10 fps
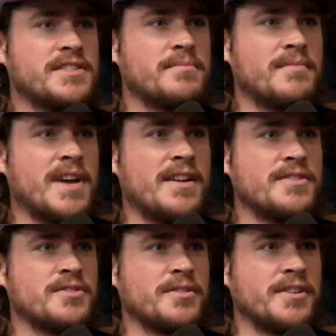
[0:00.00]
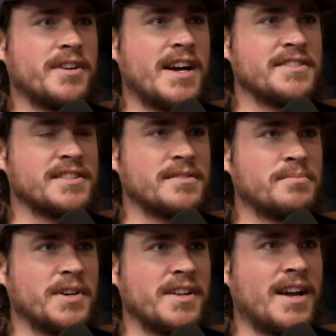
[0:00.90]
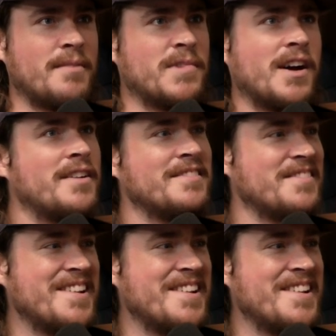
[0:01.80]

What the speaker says: some editorializing, but I'm not.